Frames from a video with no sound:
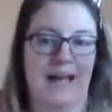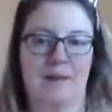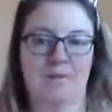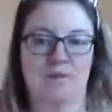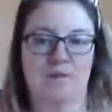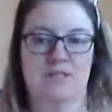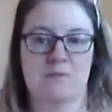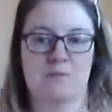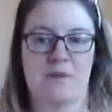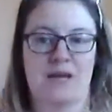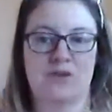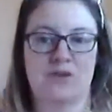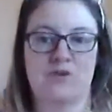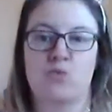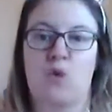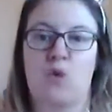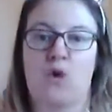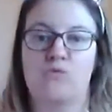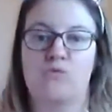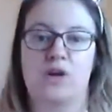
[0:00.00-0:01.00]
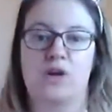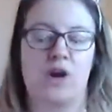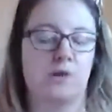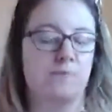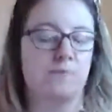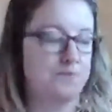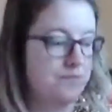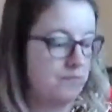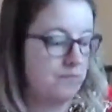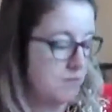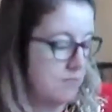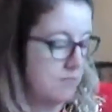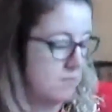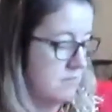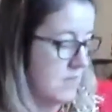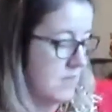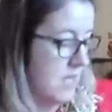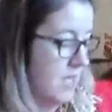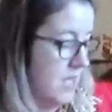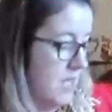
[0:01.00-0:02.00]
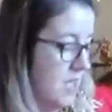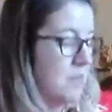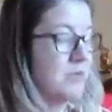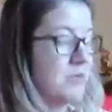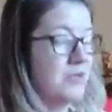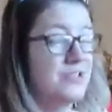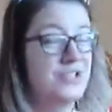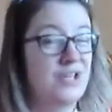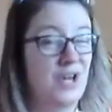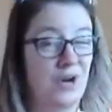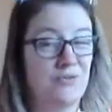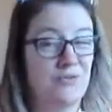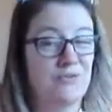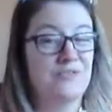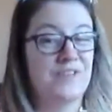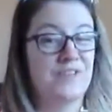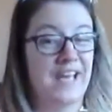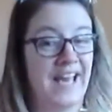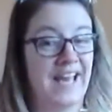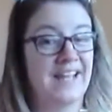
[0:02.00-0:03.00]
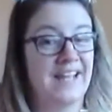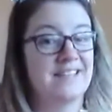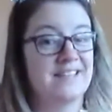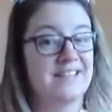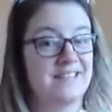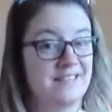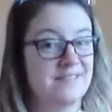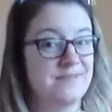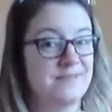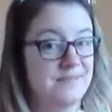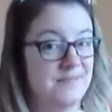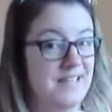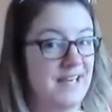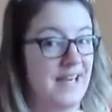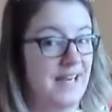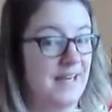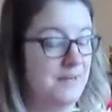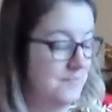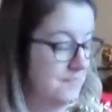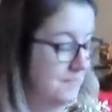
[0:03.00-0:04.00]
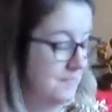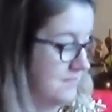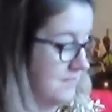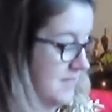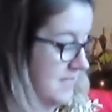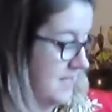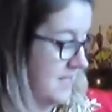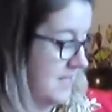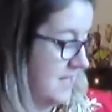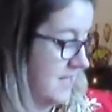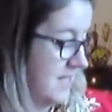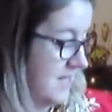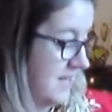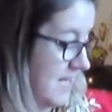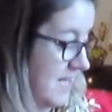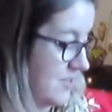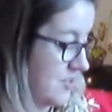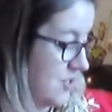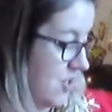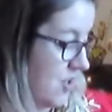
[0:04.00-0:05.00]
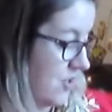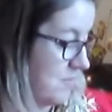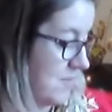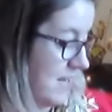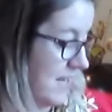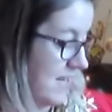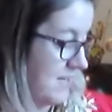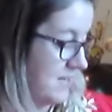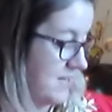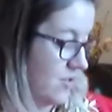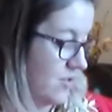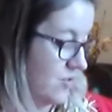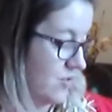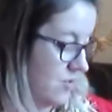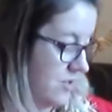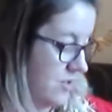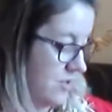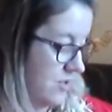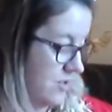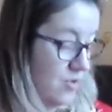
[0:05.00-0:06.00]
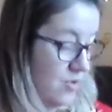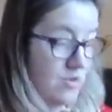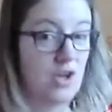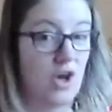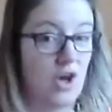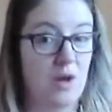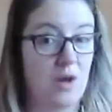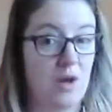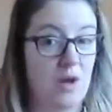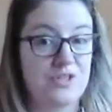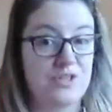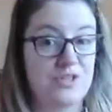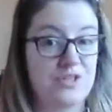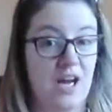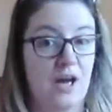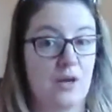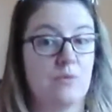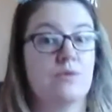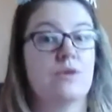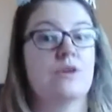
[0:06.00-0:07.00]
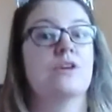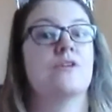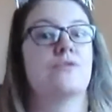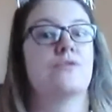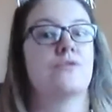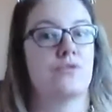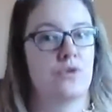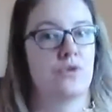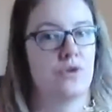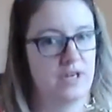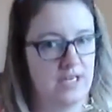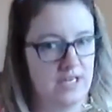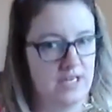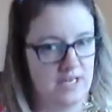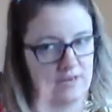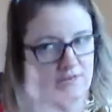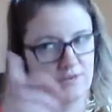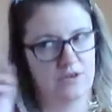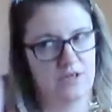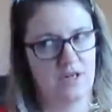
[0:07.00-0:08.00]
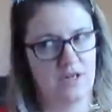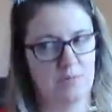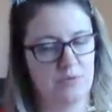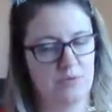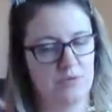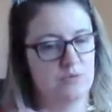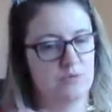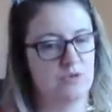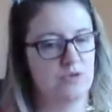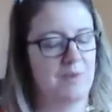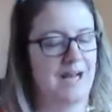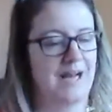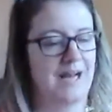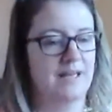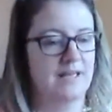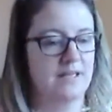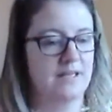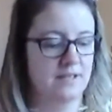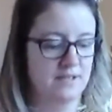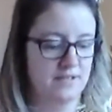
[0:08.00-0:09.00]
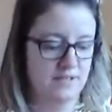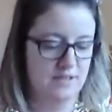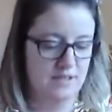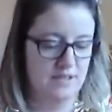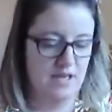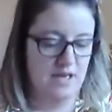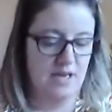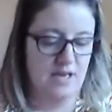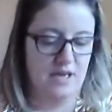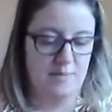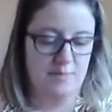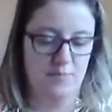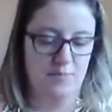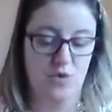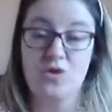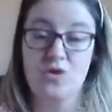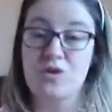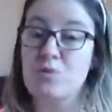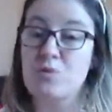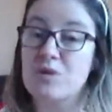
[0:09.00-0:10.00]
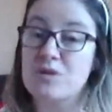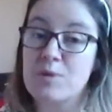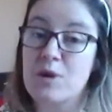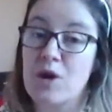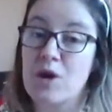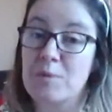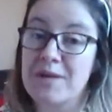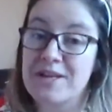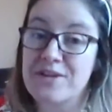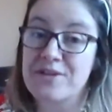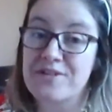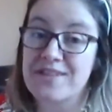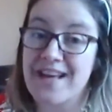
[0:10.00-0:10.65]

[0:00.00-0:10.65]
empty them out, what have we got? But don't forget, yeah, that timer, the all-important timer, to go, right, then you've got to go and put them all back. Otherwise, we can't play another